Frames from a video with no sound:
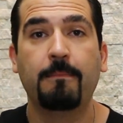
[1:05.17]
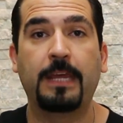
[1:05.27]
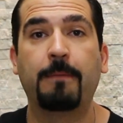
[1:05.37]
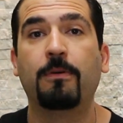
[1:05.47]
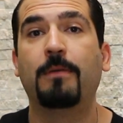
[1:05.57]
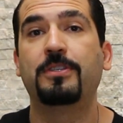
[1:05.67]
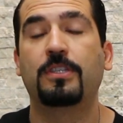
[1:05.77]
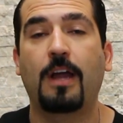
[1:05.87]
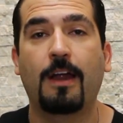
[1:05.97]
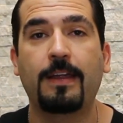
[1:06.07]
People, I'm
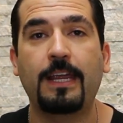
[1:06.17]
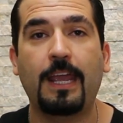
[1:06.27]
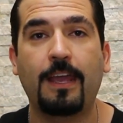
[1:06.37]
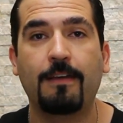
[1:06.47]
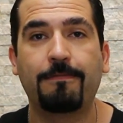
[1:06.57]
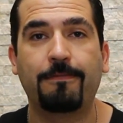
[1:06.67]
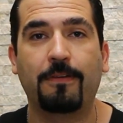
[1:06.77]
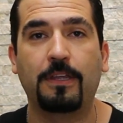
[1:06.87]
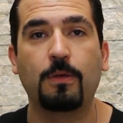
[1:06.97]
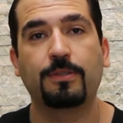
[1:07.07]
sorry if
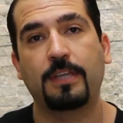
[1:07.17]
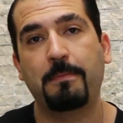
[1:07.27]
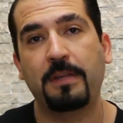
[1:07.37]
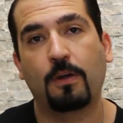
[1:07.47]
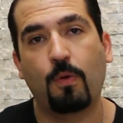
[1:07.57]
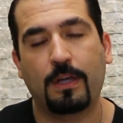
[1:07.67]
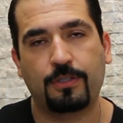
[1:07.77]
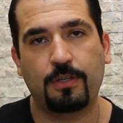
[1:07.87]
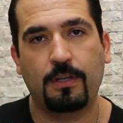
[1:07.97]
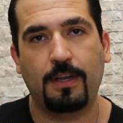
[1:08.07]
you send me a
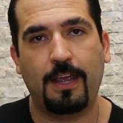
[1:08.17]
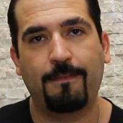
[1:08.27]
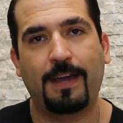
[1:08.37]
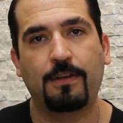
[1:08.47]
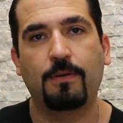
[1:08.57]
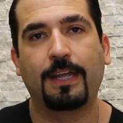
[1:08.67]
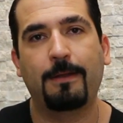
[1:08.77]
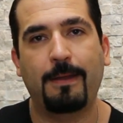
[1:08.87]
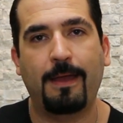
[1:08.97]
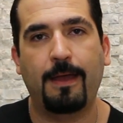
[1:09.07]
question, if I don't
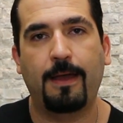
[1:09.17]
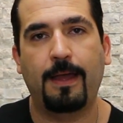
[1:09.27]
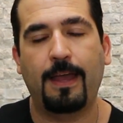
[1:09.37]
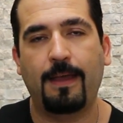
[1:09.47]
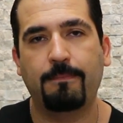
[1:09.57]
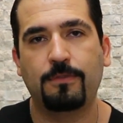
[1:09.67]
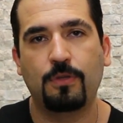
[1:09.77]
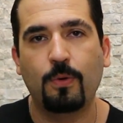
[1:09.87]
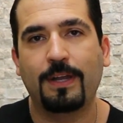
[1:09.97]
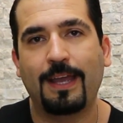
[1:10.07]
get
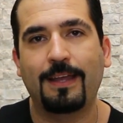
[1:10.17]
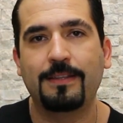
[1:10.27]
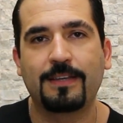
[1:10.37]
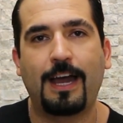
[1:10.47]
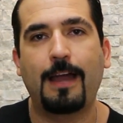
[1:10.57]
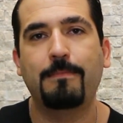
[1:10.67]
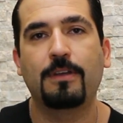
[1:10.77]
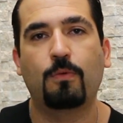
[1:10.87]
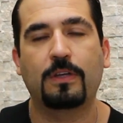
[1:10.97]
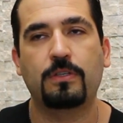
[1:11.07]
to it in time,
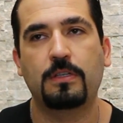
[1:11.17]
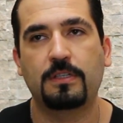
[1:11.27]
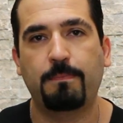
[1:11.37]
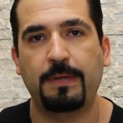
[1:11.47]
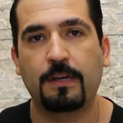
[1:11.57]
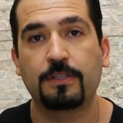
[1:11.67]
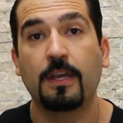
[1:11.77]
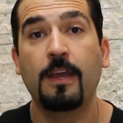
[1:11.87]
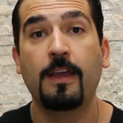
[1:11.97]
the question disappears.